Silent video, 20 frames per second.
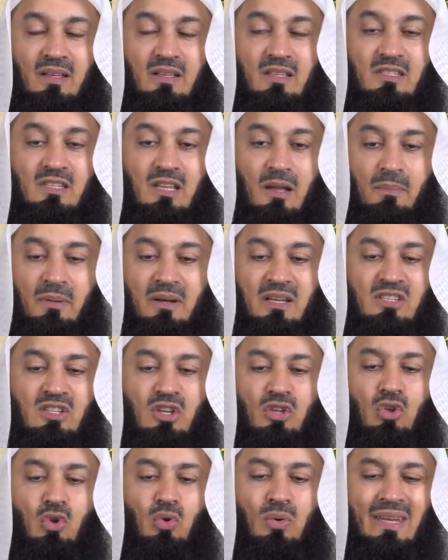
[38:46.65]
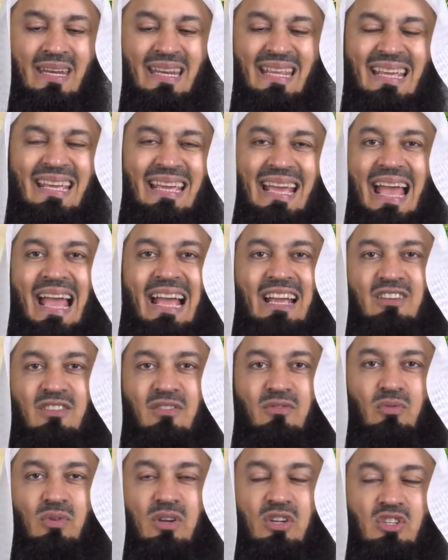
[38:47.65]
Sabr is a unique act
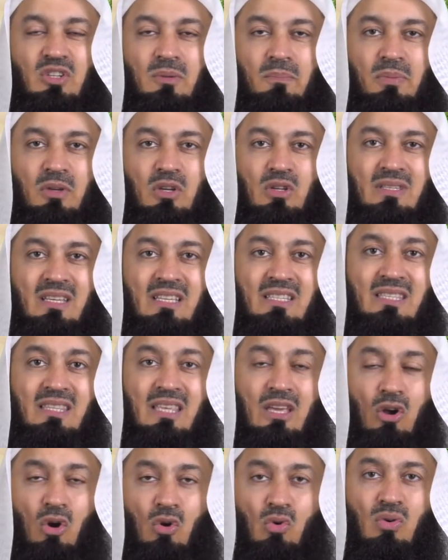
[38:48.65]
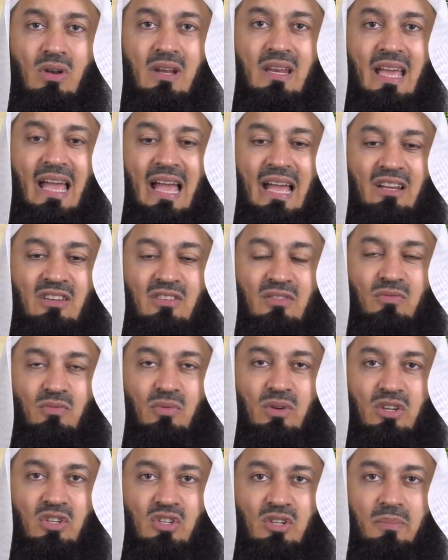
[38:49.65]
of worship because it's the only act of
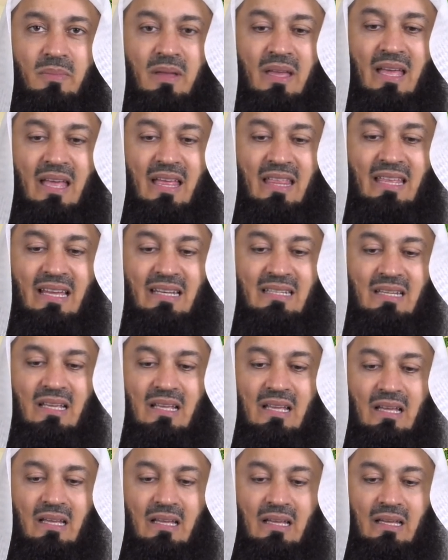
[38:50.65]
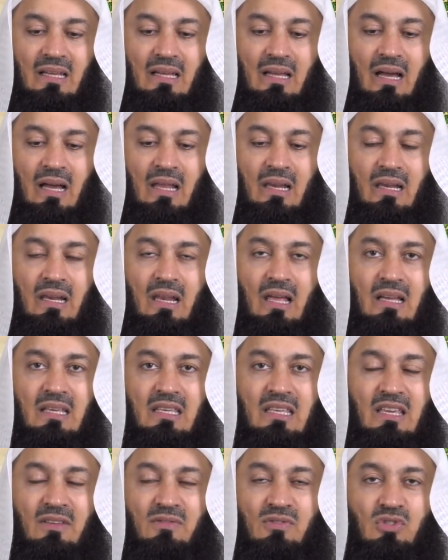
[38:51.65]
worship that Allah
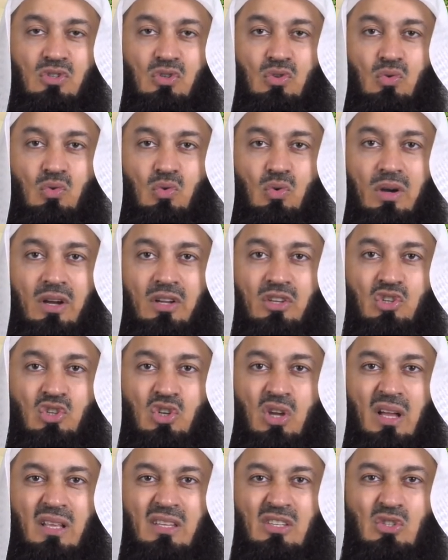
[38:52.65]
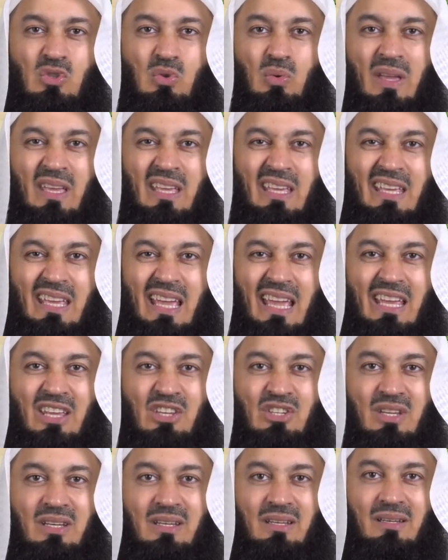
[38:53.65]
gives you a chance to
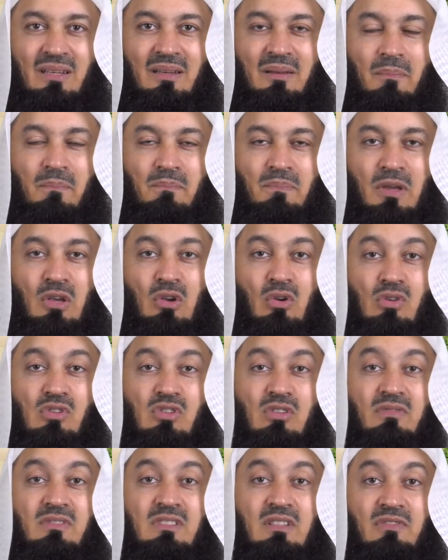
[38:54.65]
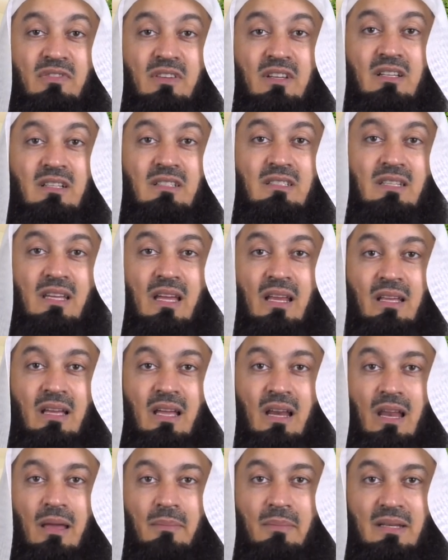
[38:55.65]
engage in because of difficulty and
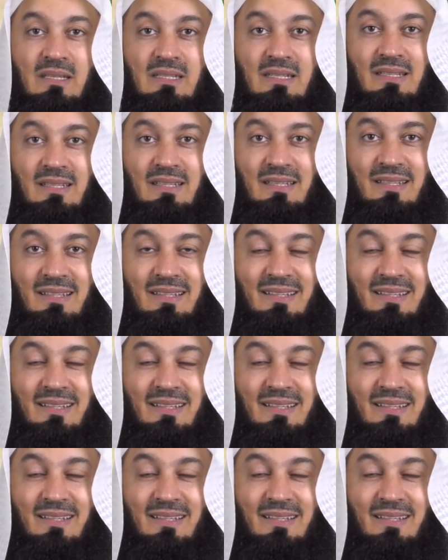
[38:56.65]
calamity.